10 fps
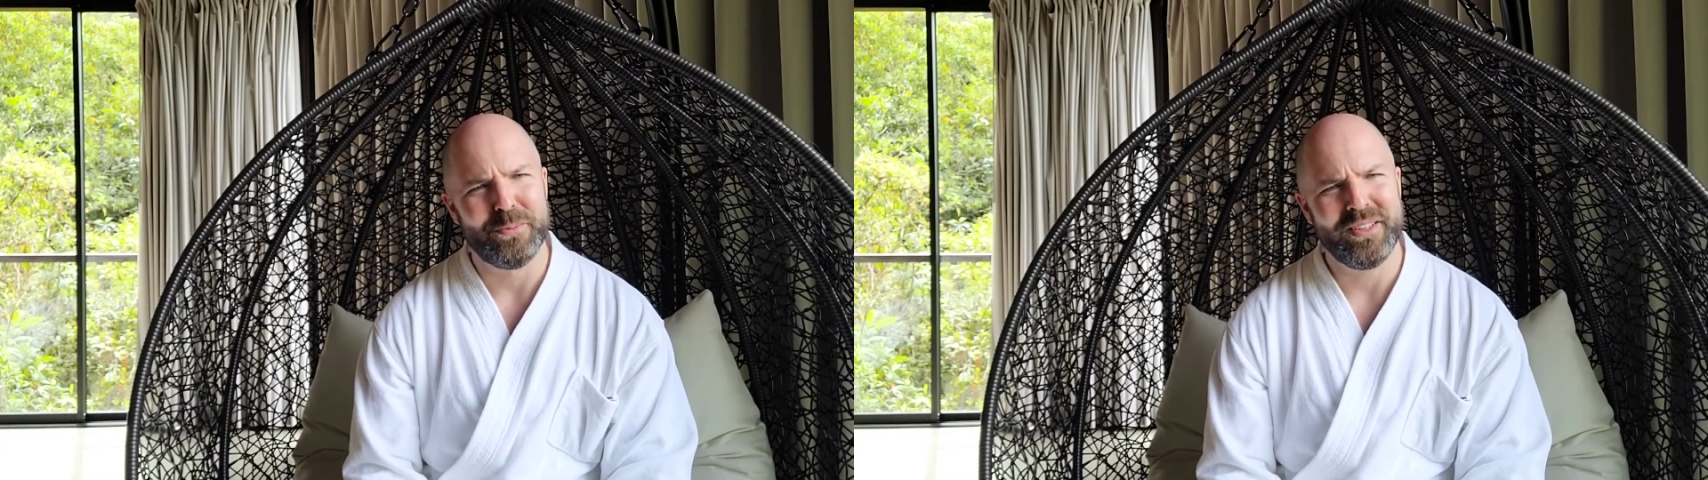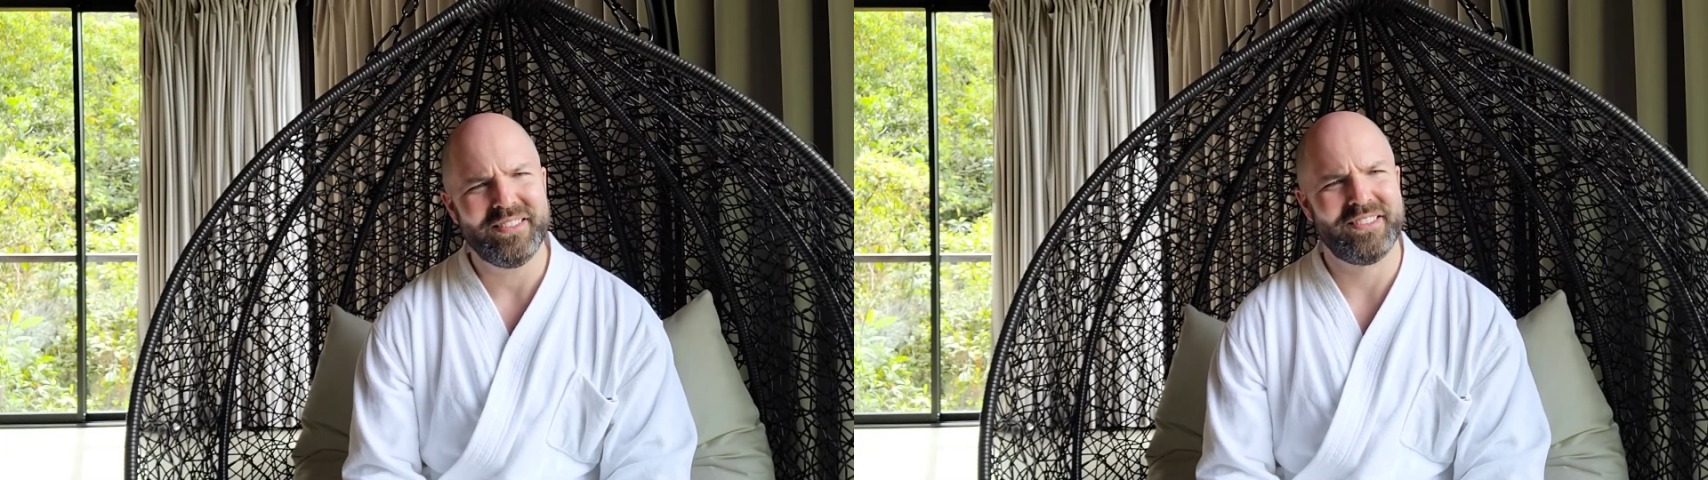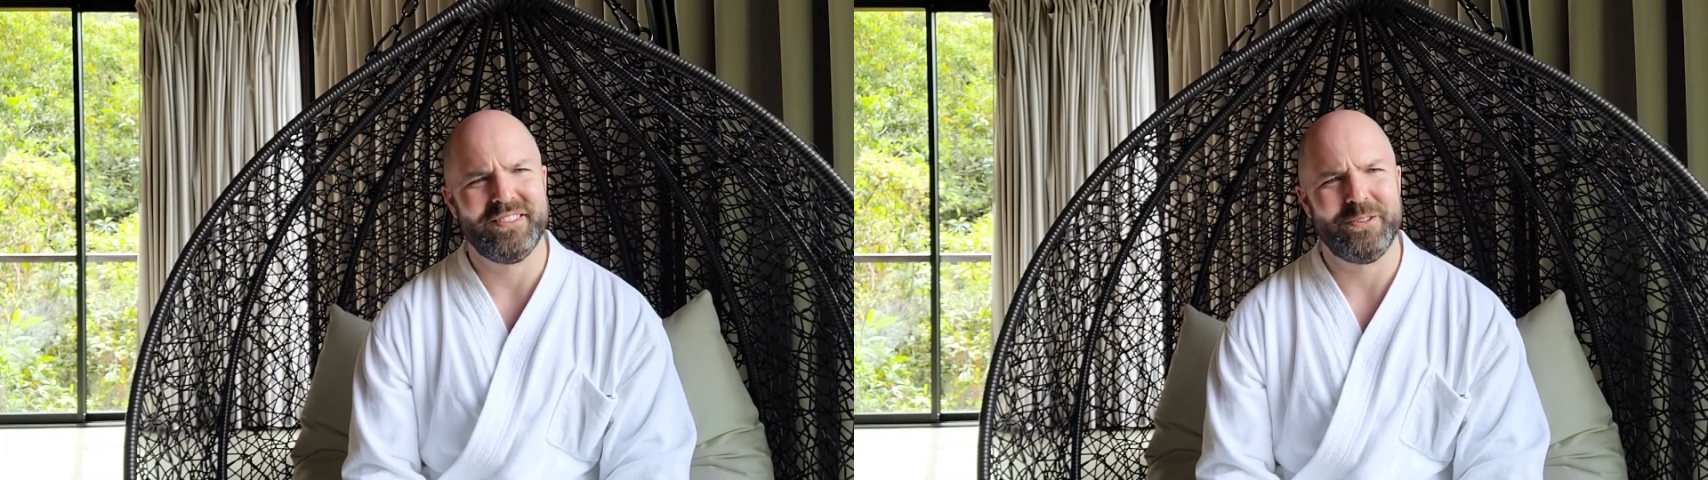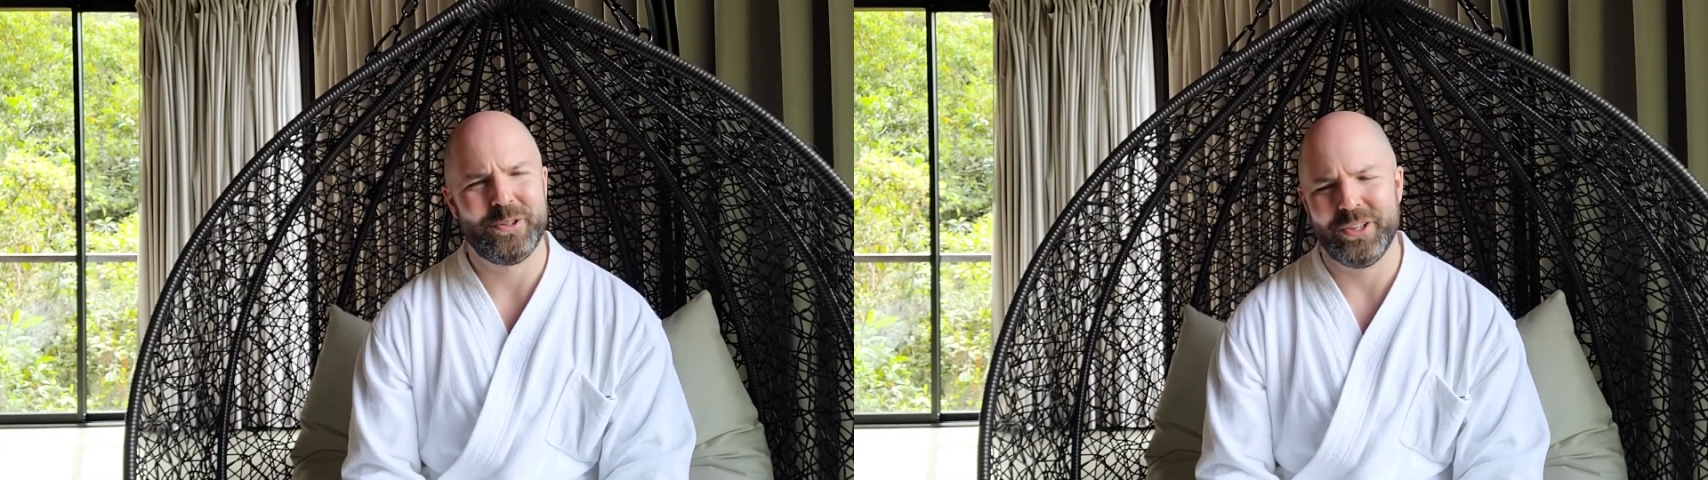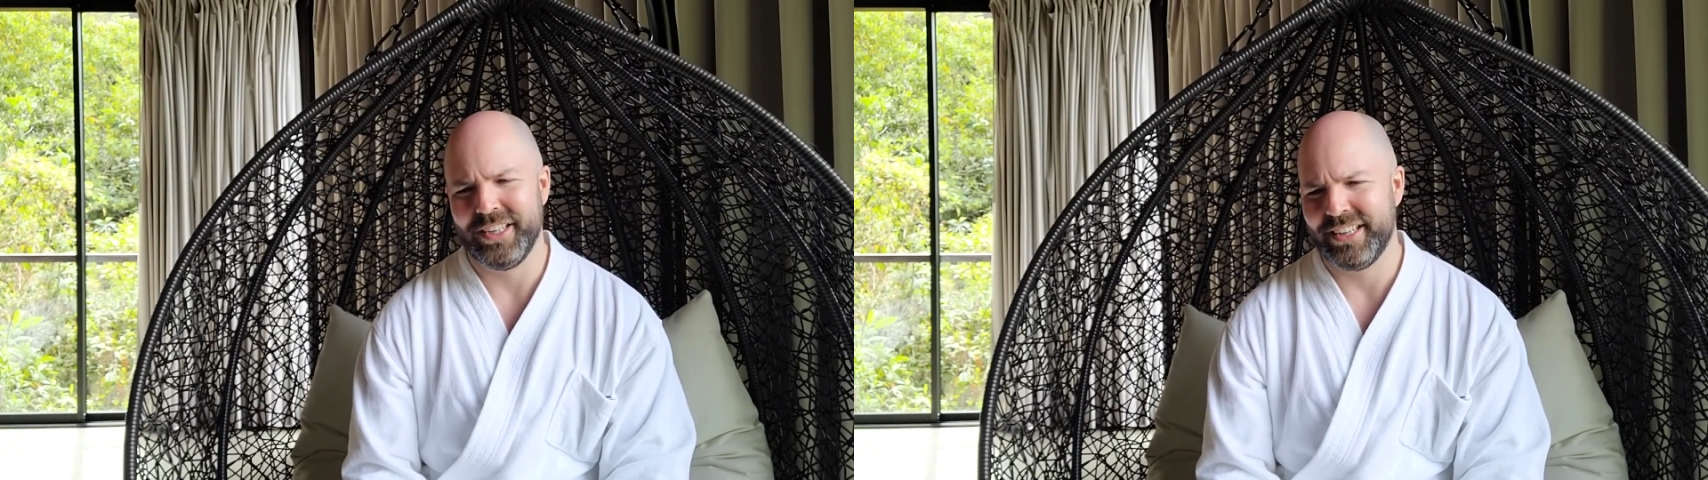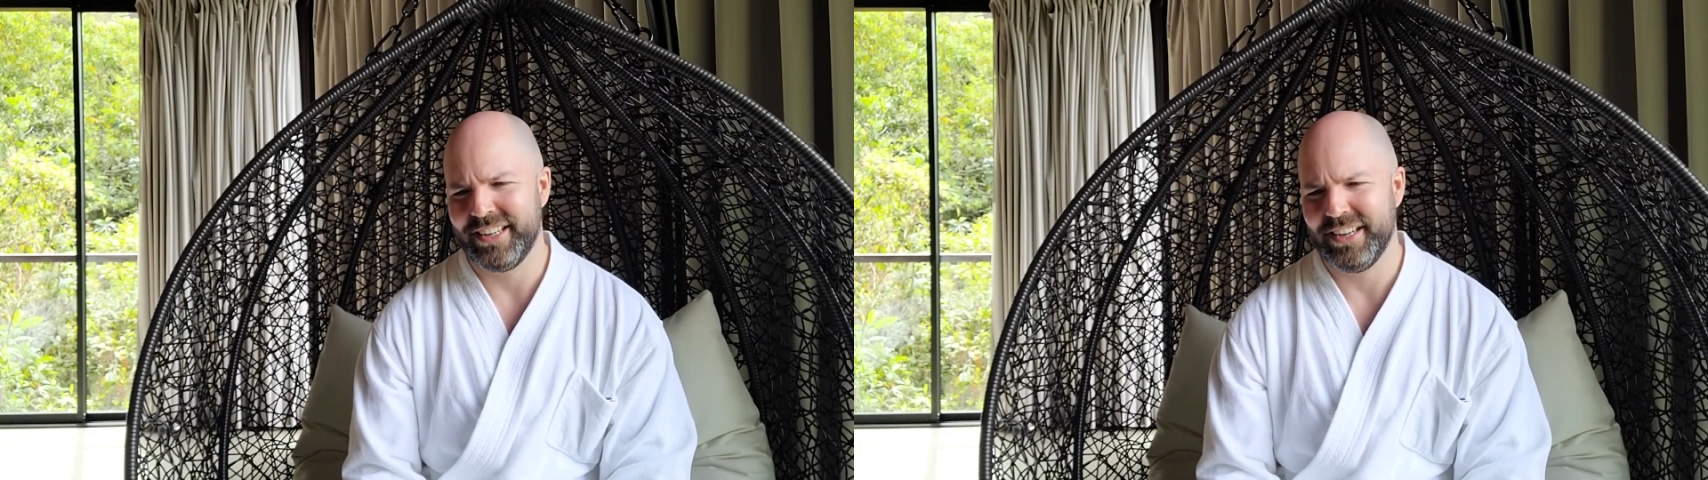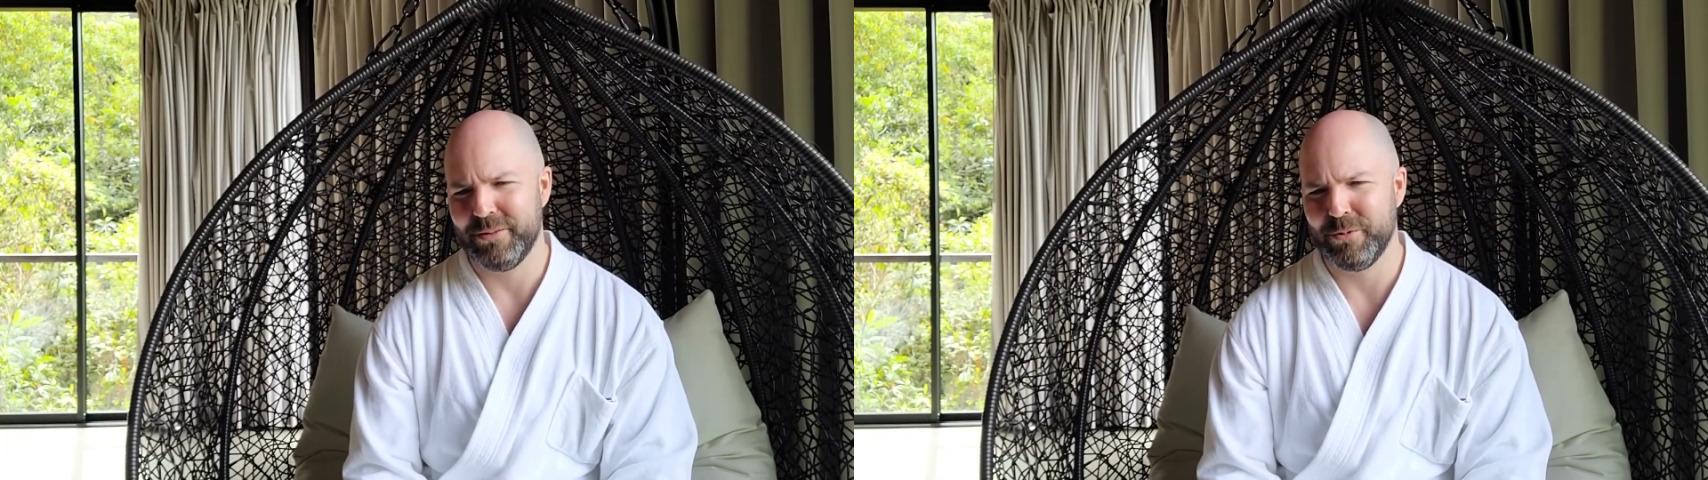This doesn't look like I'm